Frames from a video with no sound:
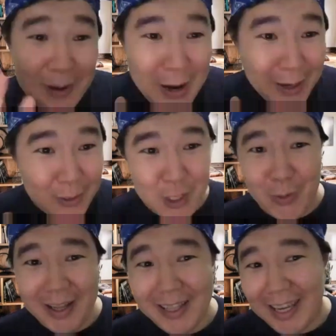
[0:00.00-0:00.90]

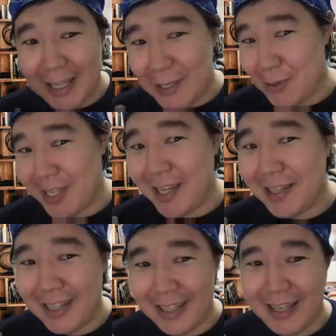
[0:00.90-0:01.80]
Australia and New
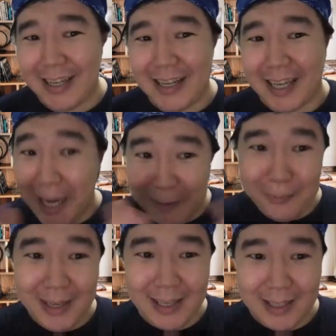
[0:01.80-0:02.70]
Zealand can
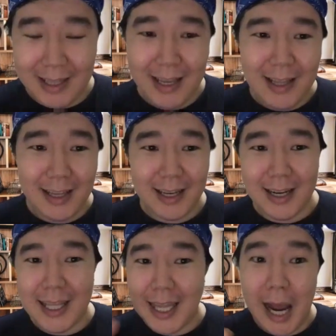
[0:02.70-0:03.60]
be like
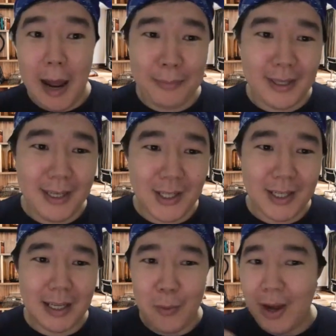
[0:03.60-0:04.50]
in a competition,
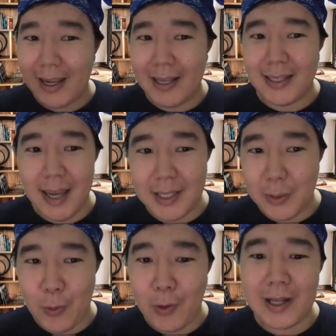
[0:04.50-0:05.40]
and one can say it's a
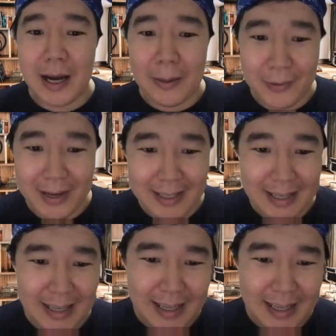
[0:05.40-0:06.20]
World Cup, right?